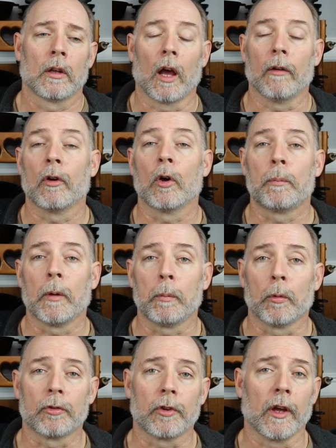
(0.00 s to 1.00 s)
I've heard
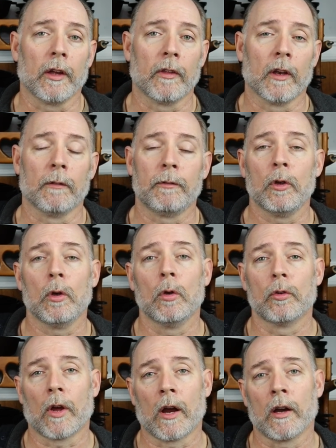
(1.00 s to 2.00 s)
people say that if you
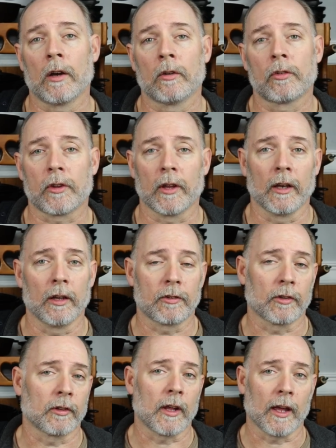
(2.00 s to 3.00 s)
use iron skillets
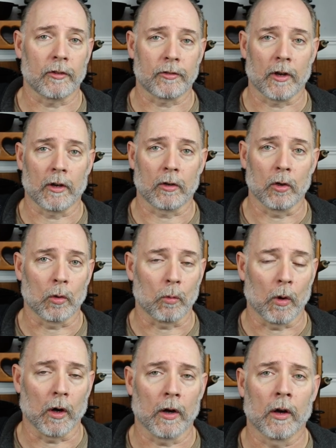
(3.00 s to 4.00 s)
and cast iron
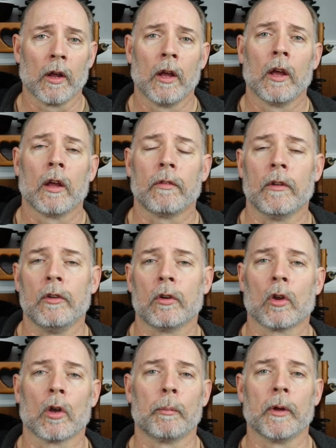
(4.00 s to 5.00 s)
cookware, then you're
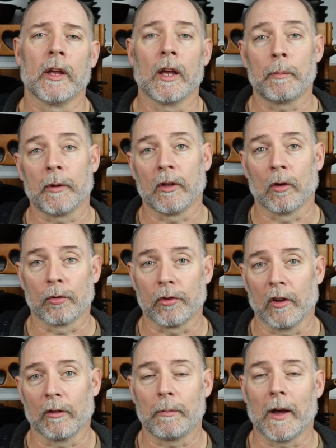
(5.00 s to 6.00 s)
going to be helping
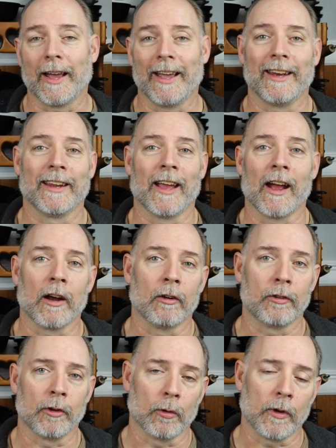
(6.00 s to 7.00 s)
yourself by adding iron
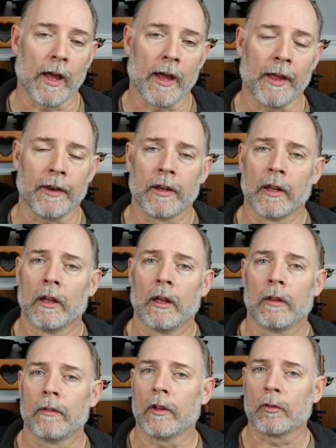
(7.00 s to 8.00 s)
to your diet.
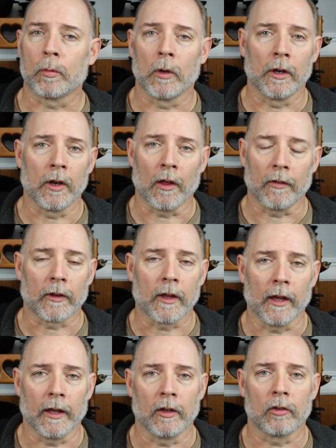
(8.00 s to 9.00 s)
That's really not the
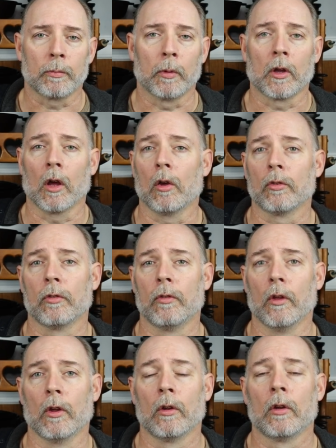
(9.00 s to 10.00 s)
case because of
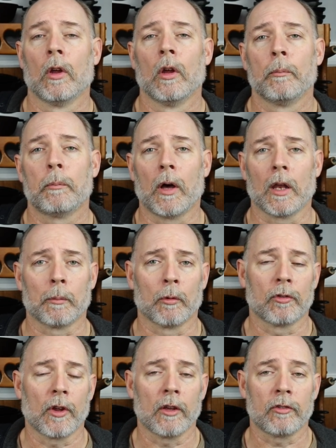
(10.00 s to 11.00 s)
the
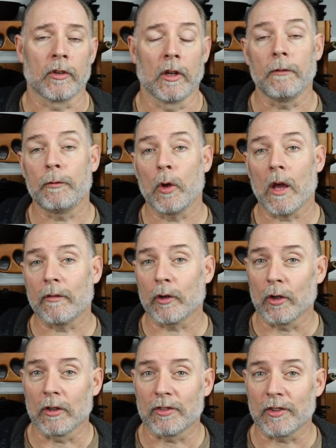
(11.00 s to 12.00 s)
polymerization if you have a good